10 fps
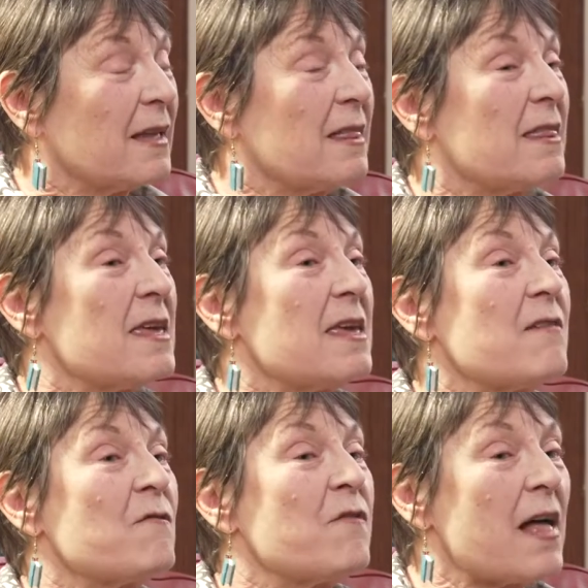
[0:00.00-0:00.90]

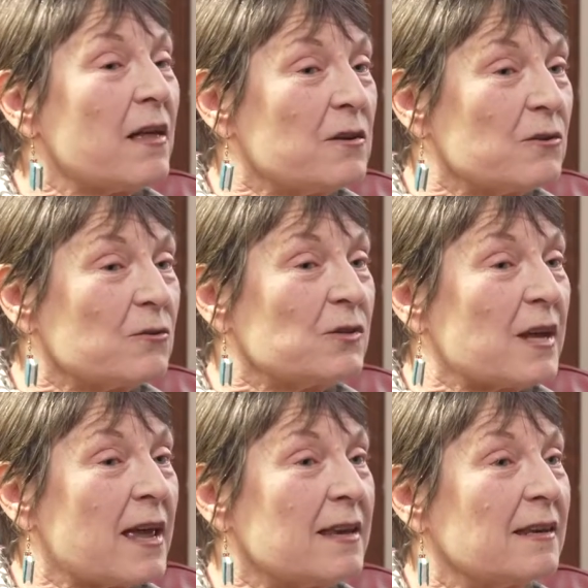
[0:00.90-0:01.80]
the values
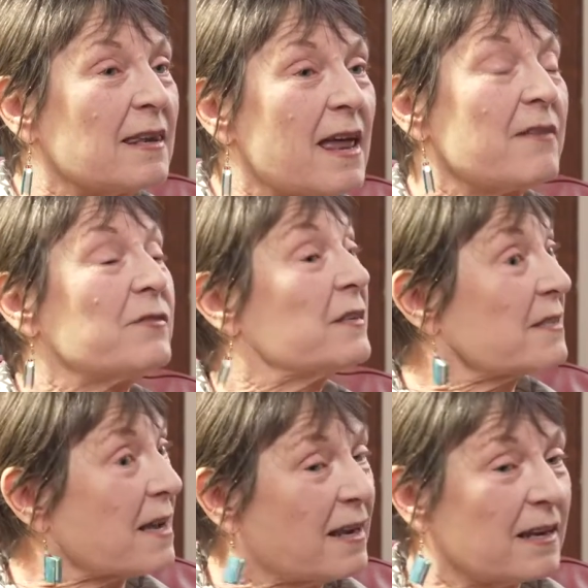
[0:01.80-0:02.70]
and
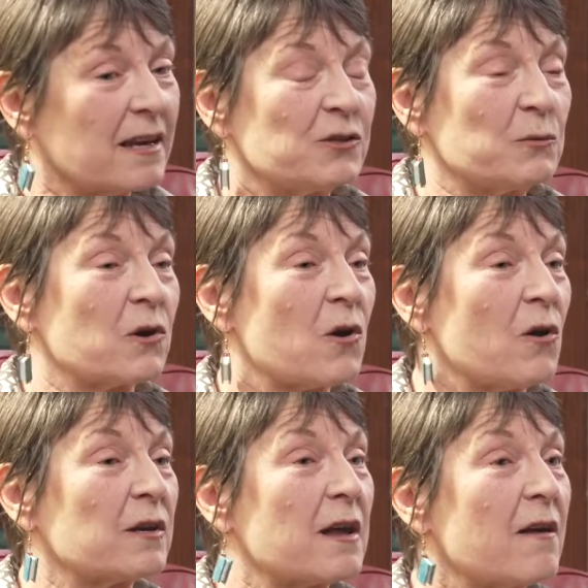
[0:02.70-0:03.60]
lifestyle, I guess you would
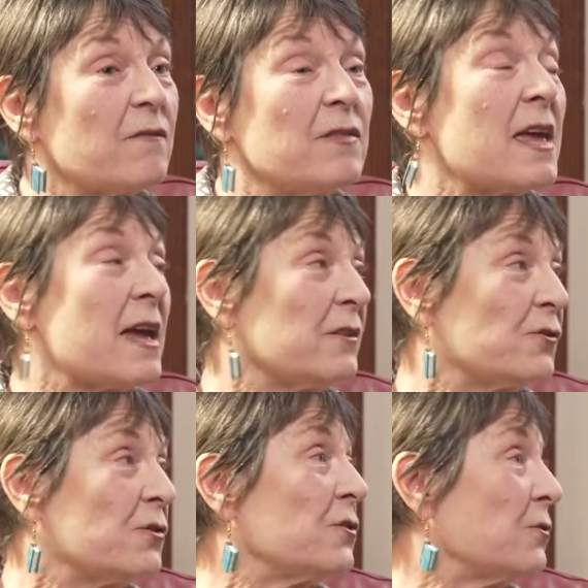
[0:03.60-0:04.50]
call it, of the
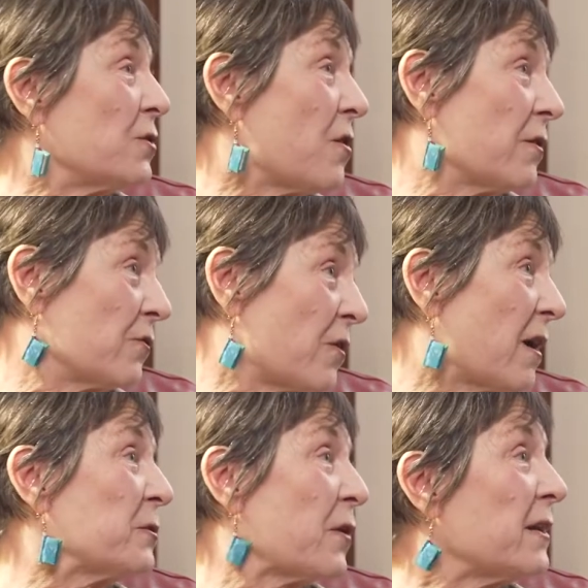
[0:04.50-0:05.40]
ancient Teutonic
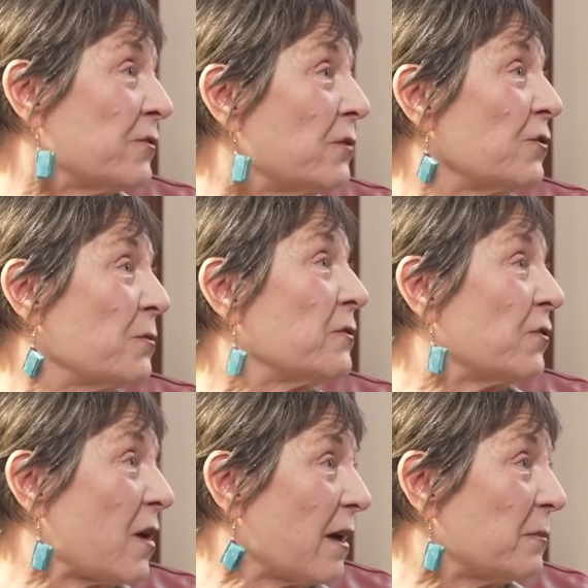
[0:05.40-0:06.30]
tribes or ancient German
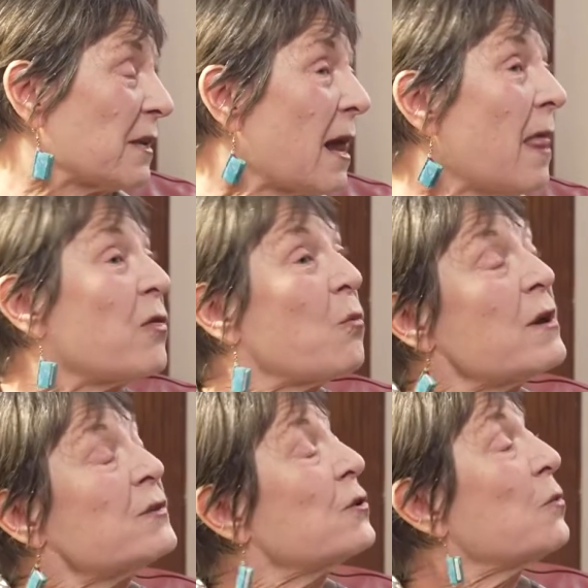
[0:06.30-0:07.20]
tribes, the
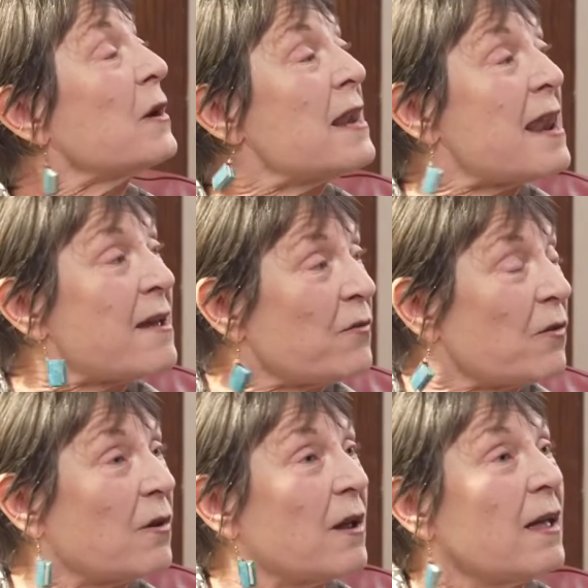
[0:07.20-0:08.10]
ones who were never